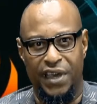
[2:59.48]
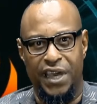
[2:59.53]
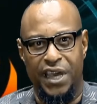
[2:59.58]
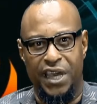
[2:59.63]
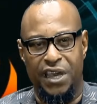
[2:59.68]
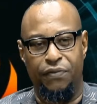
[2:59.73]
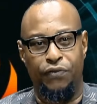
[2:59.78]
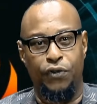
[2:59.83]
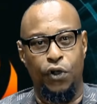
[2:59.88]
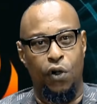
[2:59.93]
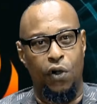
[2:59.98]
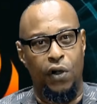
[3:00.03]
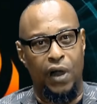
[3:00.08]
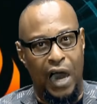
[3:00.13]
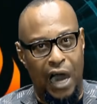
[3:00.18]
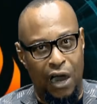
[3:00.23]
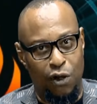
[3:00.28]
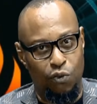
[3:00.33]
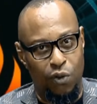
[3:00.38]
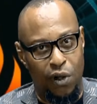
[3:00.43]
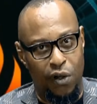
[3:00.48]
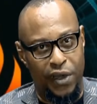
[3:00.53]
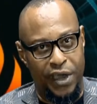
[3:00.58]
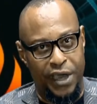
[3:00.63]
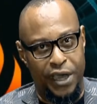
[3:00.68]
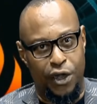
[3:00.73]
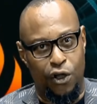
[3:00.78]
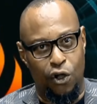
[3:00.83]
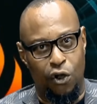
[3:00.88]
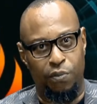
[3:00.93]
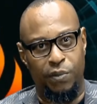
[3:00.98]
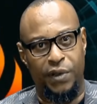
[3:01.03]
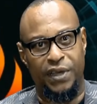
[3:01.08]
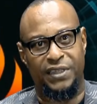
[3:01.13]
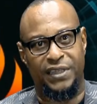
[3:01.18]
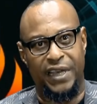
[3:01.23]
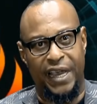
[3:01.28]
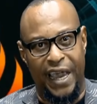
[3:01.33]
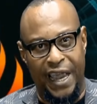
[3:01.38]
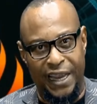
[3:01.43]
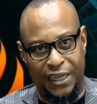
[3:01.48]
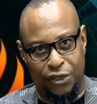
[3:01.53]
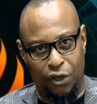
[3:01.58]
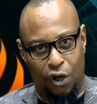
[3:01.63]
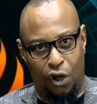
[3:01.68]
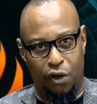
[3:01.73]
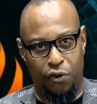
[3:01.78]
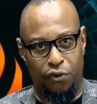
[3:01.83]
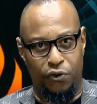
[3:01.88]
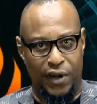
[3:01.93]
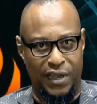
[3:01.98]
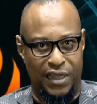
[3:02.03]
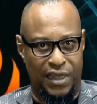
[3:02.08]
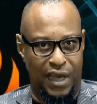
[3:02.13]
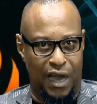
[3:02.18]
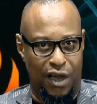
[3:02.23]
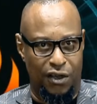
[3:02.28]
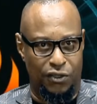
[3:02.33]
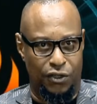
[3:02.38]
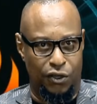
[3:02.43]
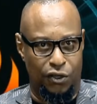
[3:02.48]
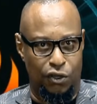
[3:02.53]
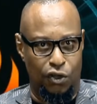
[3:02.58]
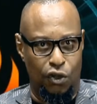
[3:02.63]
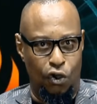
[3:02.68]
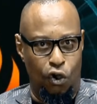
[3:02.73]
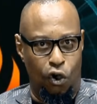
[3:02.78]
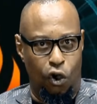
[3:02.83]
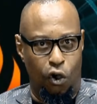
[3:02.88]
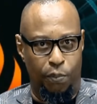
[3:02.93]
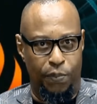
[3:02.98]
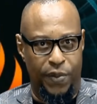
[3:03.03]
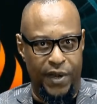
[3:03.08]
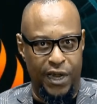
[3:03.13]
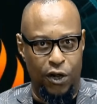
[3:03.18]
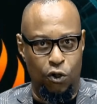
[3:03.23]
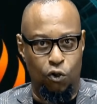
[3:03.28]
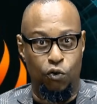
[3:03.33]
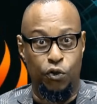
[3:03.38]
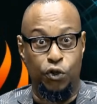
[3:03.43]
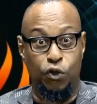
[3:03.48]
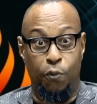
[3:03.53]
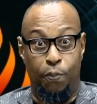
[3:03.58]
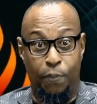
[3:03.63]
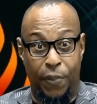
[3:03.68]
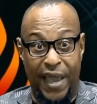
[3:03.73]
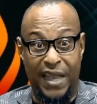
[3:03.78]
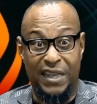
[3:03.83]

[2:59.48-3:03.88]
if your annual income is 800,000 or below, you pay